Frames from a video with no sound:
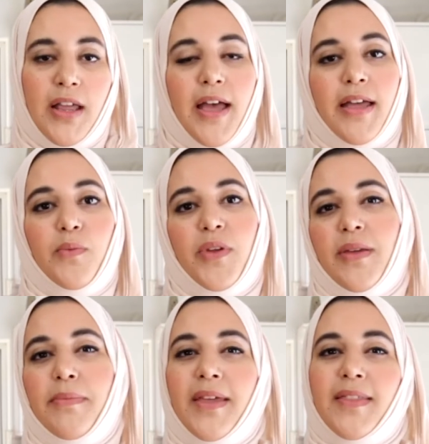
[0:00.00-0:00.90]
and with
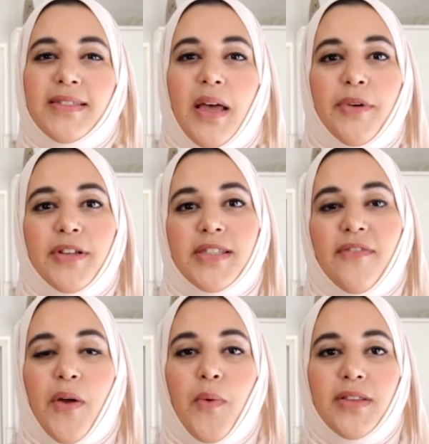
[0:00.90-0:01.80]
it being the summer and
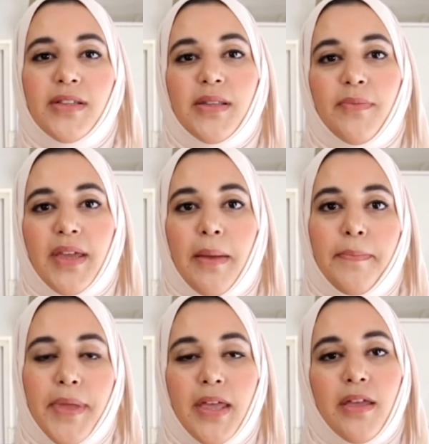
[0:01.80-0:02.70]
stuff, I wanted something a
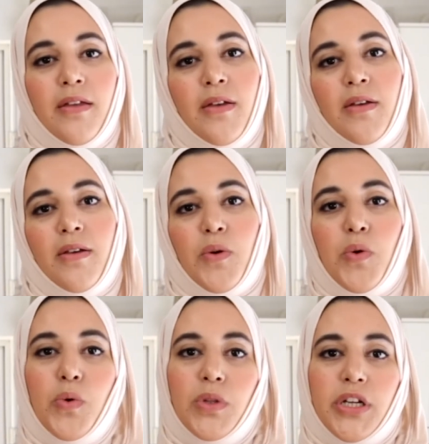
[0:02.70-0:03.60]
bit
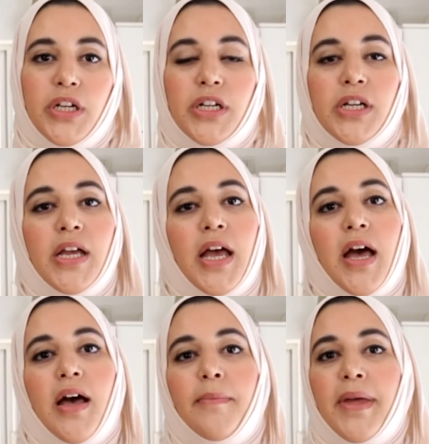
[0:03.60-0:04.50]
cooler
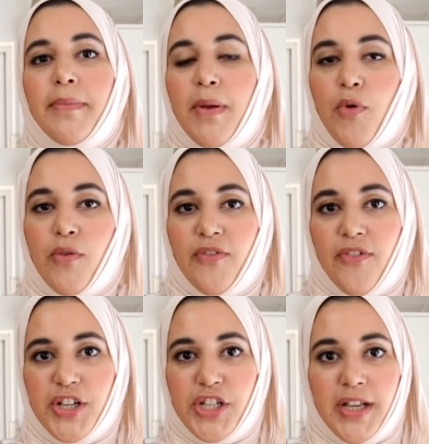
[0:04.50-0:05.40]
and a bit more
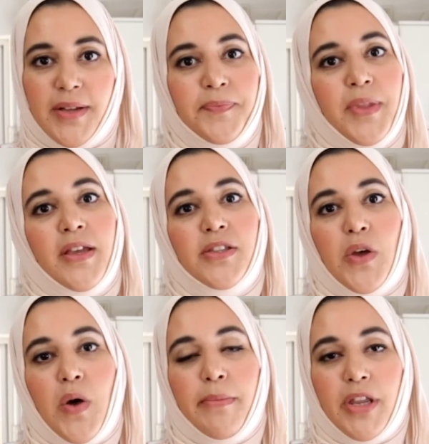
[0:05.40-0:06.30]
refreshing.
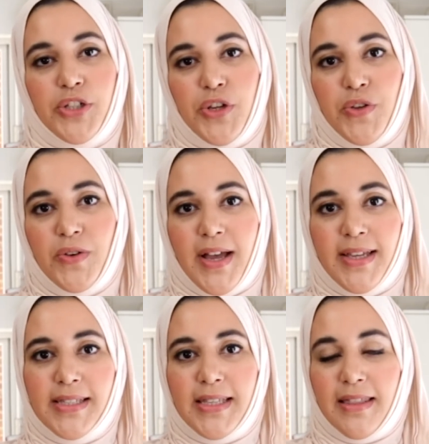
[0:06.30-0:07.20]
So I'm going to show you
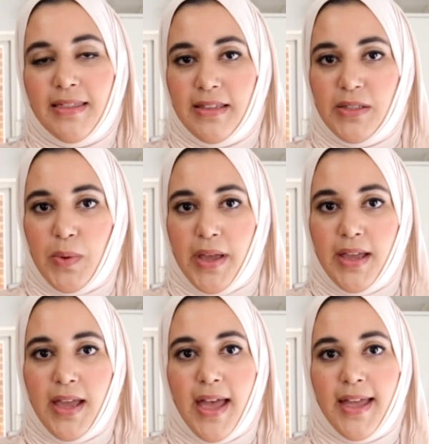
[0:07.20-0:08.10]
guys this
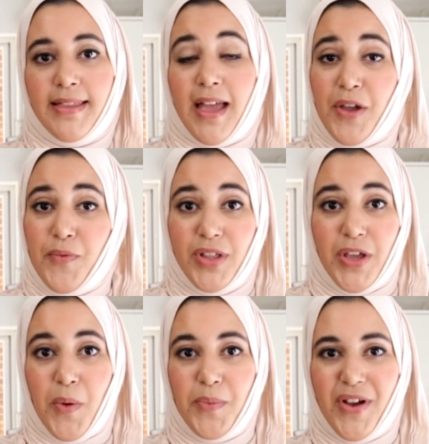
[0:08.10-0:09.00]
way, and I really
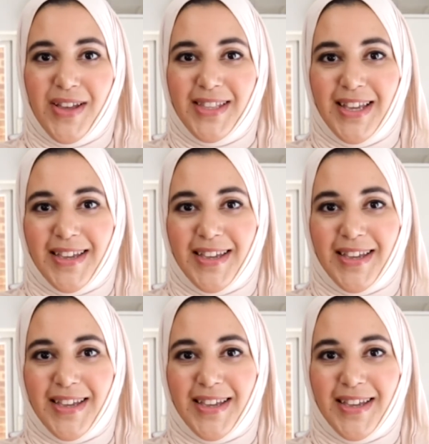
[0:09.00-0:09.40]
hope you guys like